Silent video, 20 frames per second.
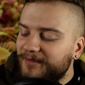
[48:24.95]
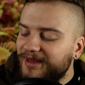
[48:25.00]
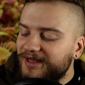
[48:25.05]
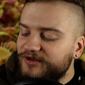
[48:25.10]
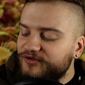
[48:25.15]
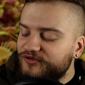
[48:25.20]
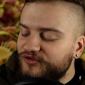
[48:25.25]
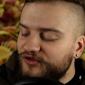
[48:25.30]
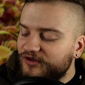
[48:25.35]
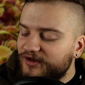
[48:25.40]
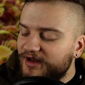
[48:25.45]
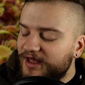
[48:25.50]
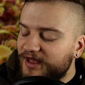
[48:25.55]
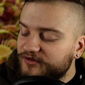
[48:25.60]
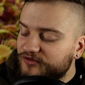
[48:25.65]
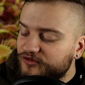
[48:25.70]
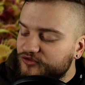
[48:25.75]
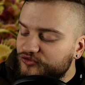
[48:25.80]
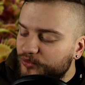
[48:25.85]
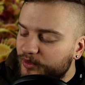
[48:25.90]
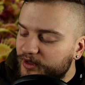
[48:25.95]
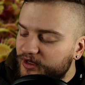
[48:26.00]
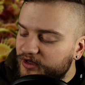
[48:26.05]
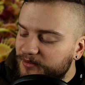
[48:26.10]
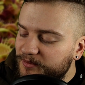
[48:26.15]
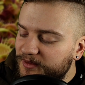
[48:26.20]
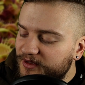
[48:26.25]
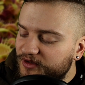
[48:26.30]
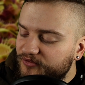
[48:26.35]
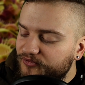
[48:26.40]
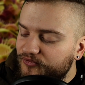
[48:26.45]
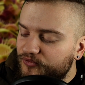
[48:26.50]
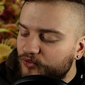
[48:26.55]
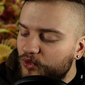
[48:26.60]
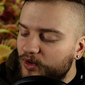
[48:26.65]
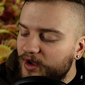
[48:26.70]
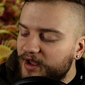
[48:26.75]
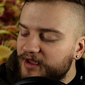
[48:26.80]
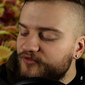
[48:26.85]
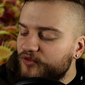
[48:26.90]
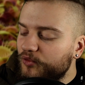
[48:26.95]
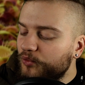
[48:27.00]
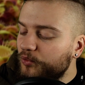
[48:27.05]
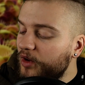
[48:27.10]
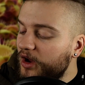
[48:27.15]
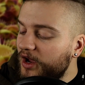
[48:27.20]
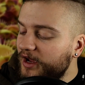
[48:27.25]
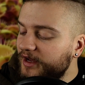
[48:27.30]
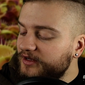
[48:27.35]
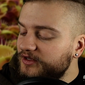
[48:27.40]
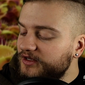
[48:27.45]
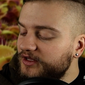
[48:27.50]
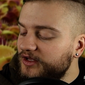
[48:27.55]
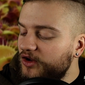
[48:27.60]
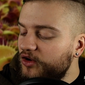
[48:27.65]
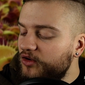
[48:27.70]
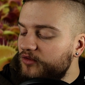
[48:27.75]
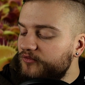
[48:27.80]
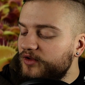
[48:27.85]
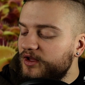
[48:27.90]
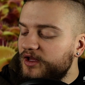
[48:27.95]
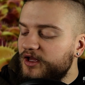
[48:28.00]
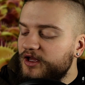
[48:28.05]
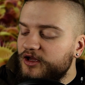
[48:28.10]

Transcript: medicine as a treatment for a variety of